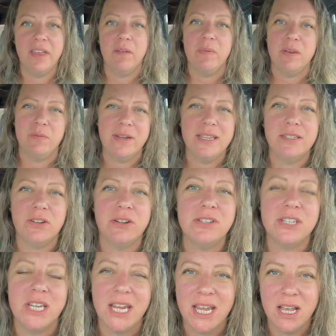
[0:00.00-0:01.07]
I've been
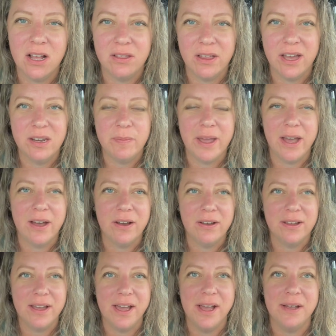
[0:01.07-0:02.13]
researching a lot
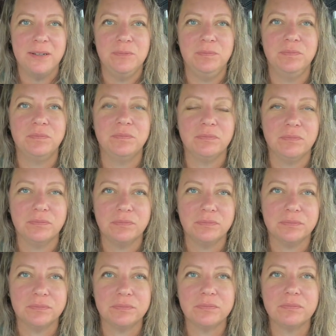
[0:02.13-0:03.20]
about, um,
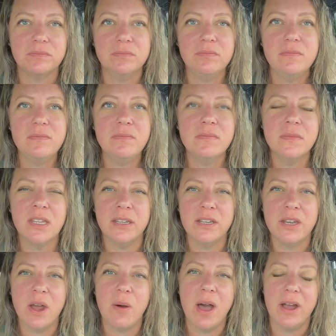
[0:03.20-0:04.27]

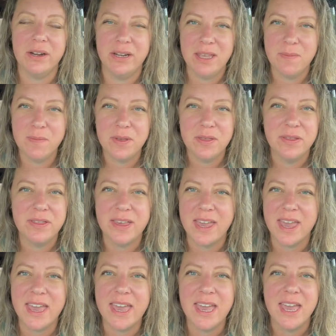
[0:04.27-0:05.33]
you know, our
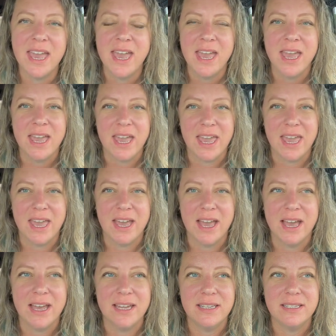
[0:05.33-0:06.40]
empathy
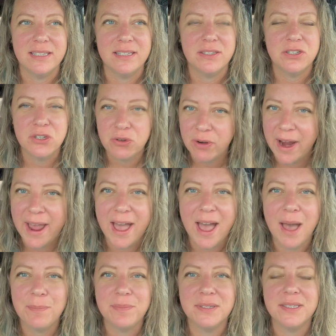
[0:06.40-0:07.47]
and
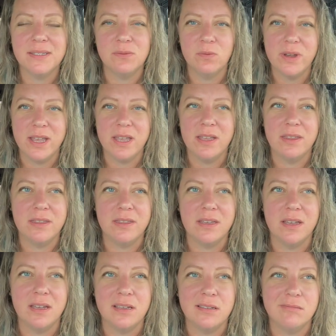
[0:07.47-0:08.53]
traps with,
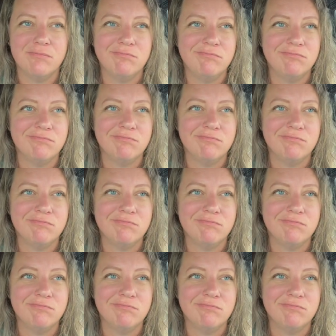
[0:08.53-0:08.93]
um,